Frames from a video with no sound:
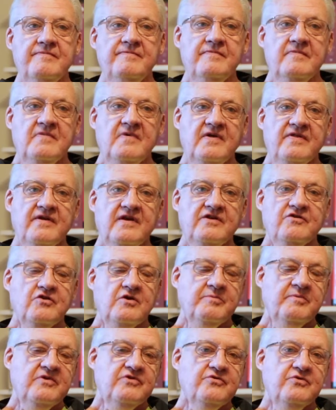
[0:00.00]
they
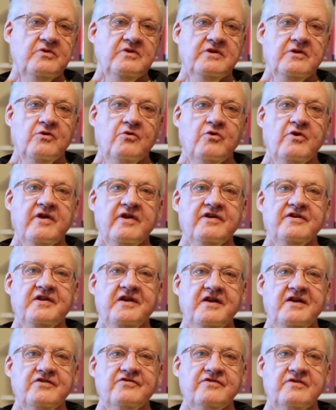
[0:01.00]
took me through a little
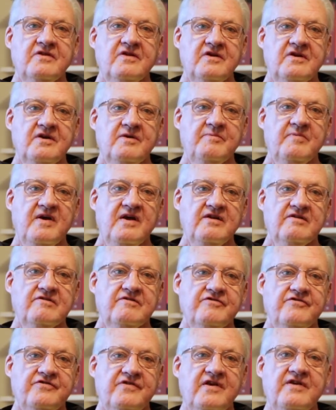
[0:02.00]
orientation thing
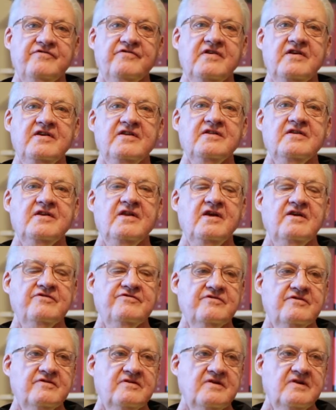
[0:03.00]
about safety in the
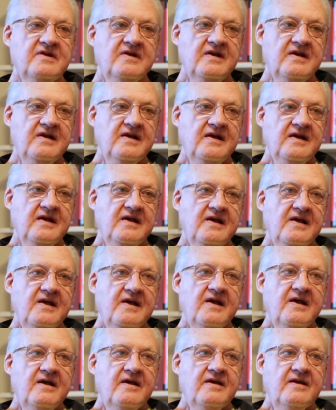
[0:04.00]
desert.
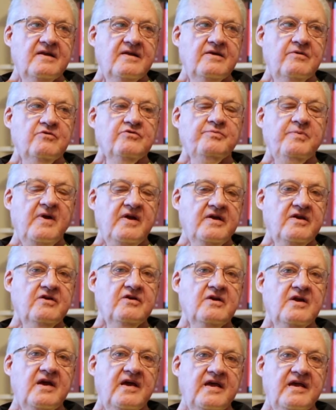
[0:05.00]
And it was probably
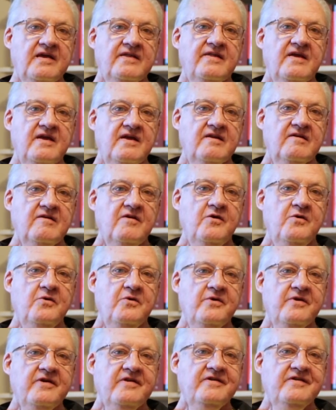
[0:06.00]
good I had that
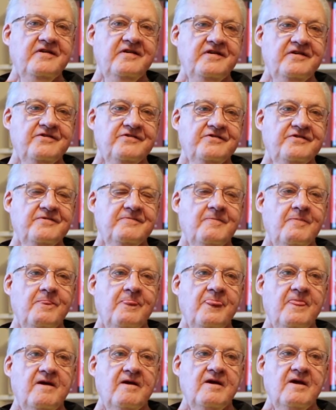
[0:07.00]
orientation.
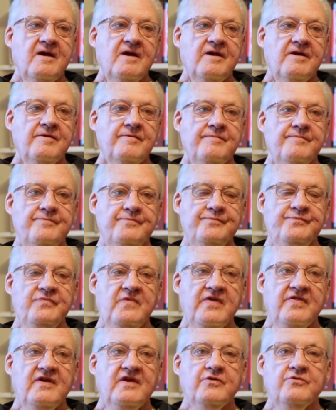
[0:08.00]

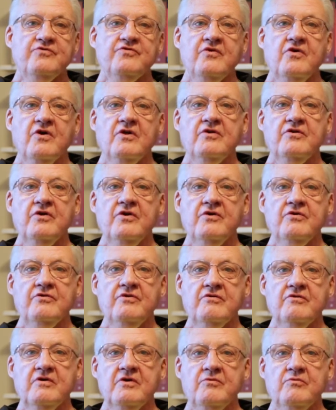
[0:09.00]
I think, as we all know,
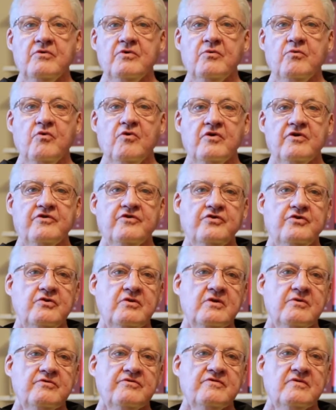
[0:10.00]
during World War II,
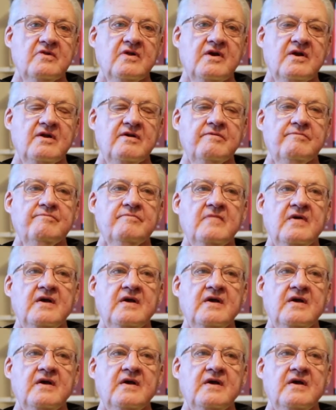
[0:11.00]
there was a lot of